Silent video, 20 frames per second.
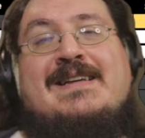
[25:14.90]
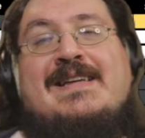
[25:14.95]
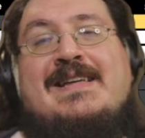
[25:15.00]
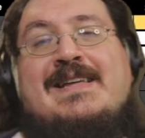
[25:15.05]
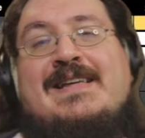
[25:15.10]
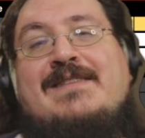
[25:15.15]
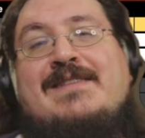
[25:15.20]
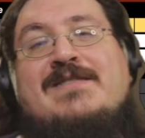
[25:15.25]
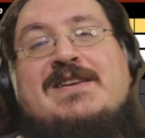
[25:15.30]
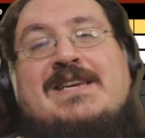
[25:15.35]

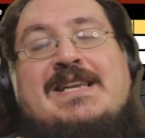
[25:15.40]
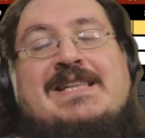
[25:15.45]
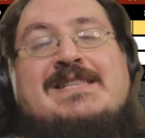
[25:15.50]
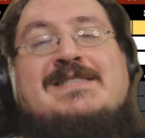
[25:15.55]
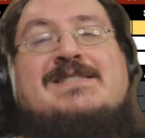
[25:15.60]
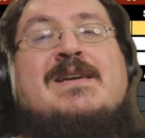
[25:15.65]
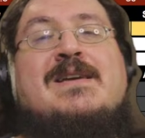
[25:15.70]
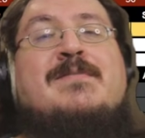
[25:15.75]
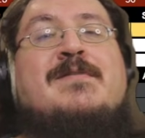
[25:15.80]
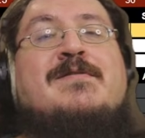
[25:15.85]
even
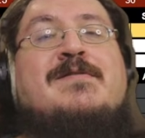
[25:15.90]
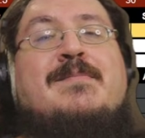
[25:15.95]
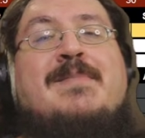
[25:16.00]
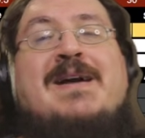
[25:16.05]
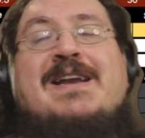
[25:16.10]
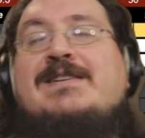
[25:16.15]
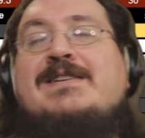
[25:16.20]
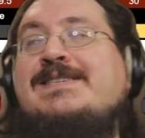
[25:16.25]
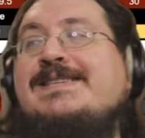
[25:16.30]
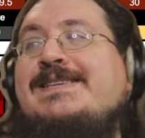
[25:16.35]
in some of the
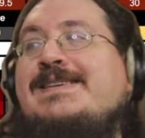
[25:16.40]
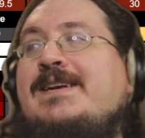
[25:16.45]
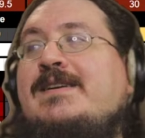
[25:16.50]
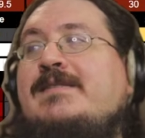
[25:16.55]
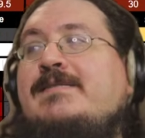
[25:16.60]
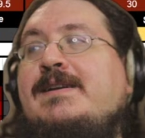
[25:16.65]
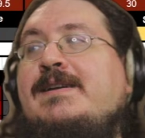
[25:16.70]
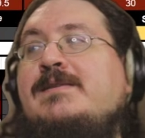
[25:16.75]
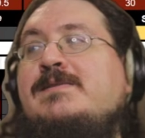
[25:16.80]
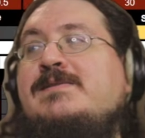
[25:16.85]
better
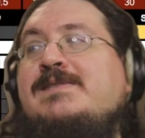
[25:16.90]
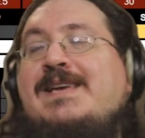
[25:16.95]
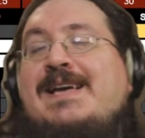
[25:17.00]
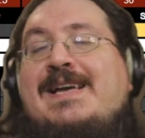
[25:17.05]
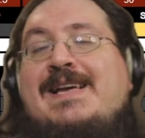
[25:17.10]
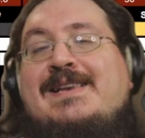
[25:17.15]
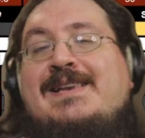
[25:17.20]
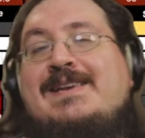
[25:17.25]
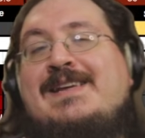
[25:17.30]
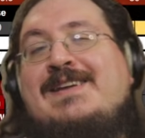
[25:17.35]
scenarios,
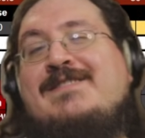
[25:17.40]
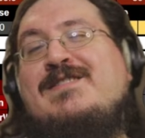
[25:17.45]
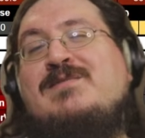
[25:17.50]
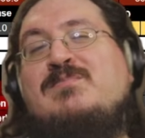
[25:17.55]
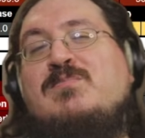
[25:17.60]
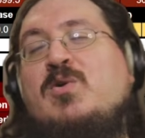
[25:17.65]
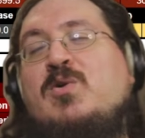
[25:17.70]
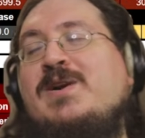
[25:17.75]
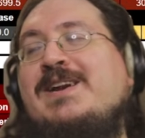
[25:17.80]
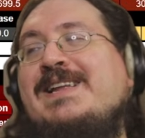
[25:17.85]
and
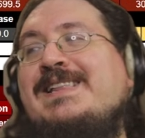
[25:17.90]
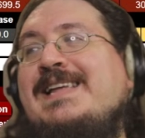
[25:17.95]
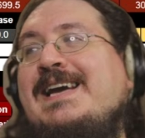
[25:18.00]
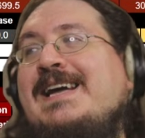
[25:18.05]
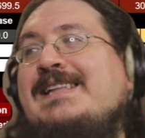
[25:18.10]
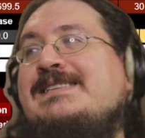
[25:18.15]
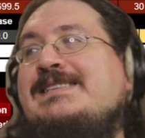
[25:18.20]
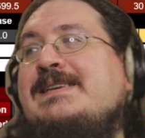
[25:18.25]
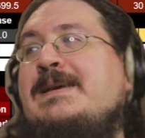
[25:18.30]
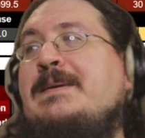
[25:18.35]
even more than
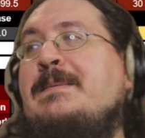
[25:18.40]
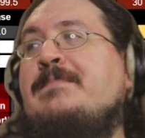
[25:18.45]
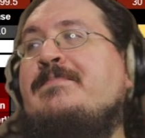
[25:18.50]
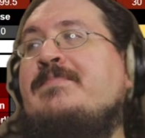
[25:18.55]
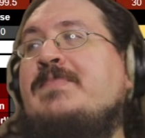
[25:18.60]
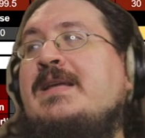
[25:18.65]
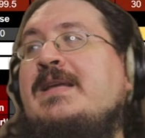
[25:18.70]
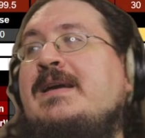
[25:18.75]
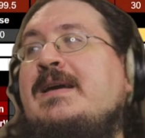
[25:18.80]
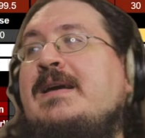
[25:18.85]
that.
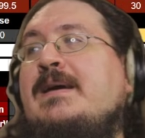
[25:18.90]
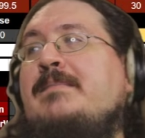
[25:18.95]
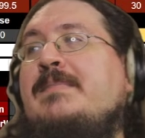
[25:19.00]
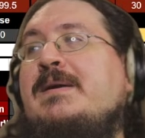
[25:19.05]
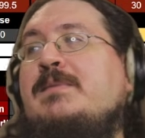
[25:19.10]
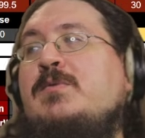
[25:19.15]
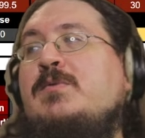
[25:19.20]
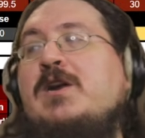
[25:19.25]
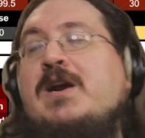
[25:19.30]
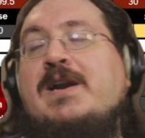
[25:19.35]

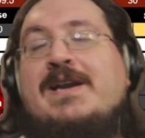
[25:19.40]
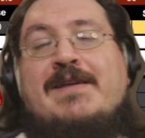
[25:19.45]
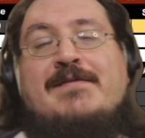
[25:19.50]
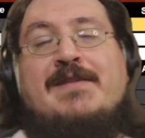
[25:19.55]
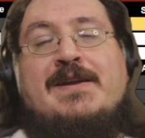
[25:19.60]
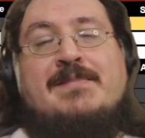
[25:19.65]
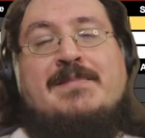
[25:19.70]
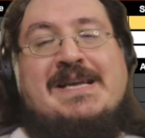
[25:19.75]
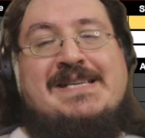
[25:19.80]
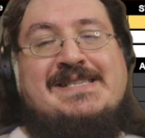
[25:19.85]
But we are
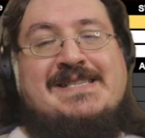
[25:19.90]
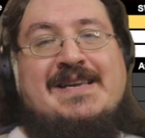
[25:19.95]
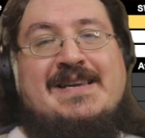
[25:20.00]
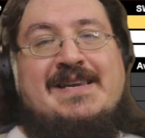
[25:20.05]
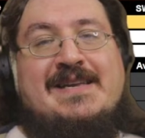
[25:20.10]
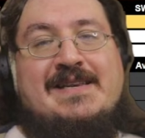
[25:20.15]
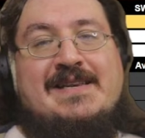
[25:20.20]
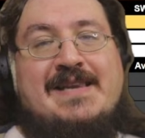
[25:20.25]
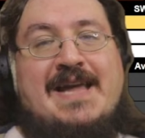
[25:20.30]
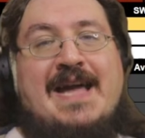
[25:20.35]
giving
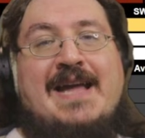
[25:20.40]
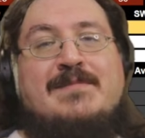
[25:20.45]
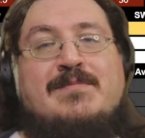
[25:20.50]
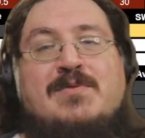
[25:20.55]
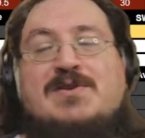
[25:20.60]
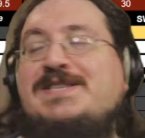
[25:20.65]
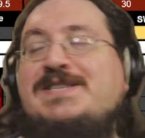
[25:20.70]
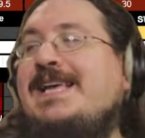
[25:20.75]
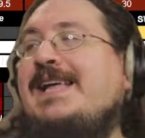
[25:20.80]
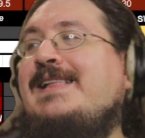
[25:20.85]
basically
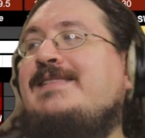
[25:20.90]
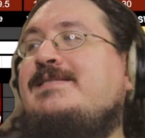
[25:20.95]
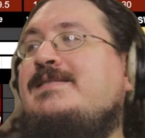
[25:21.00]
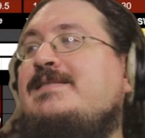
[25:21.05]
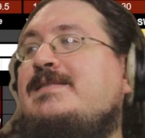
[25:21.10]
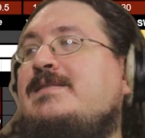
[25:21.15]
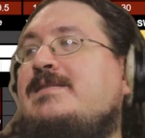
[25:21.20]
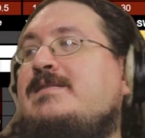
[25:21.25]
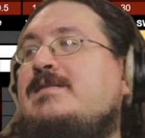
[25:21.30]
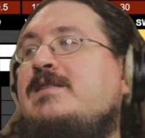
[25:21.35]

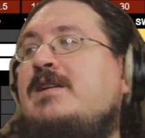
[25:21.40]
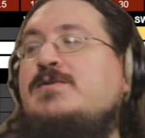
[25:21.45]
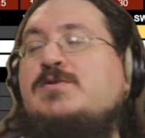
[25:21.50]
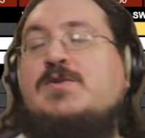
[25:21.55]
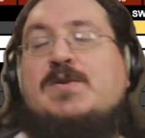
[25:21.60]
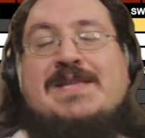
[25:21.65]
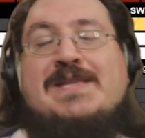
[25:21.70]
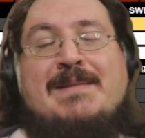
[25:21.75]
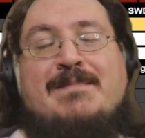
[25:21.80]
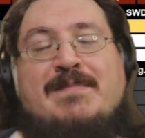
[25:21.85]
9%,
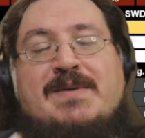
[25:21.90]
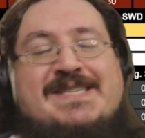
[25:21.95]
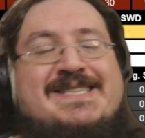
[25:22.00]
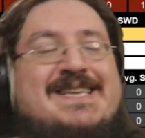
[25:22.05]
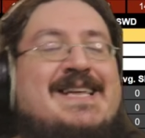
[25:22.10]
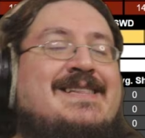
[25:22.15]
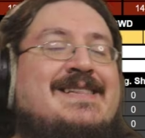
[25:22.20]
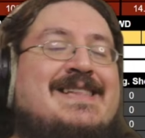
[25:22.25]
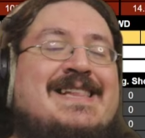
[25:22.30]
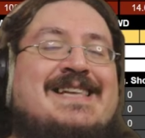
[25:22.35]
close to
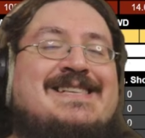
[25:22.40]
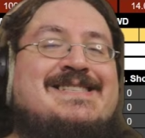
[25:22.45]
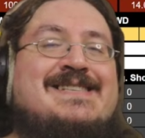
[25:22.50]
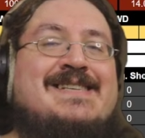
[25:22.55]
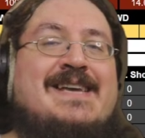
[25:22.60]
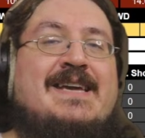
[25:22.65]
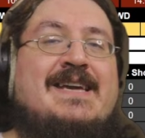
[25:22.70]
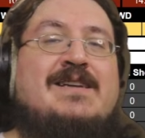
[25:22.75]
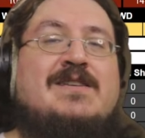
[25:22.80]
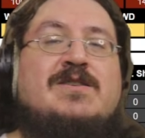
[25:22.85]
10%, let's
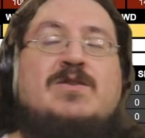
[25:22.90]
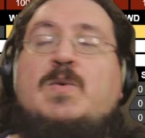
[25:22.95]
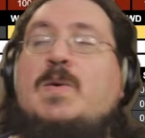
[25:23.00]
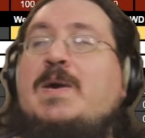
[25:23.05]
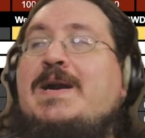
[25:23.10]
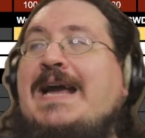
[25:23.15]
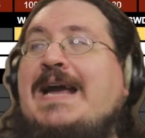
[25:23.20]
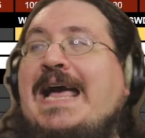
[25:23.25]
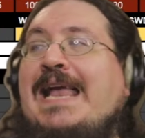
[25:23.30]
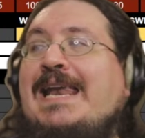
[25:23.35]
say, to
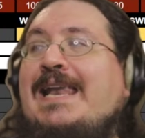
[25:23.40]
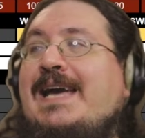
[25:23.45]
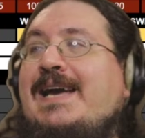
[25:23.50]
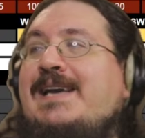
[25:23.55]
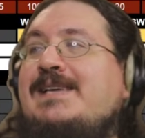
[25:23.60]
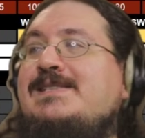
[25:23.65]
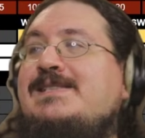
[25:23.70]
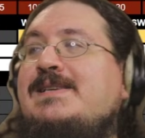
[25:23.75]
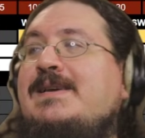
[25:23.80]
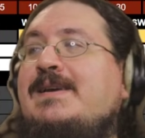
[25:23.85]
our
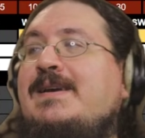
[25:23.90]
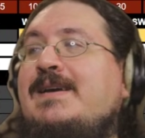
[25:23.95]
allies.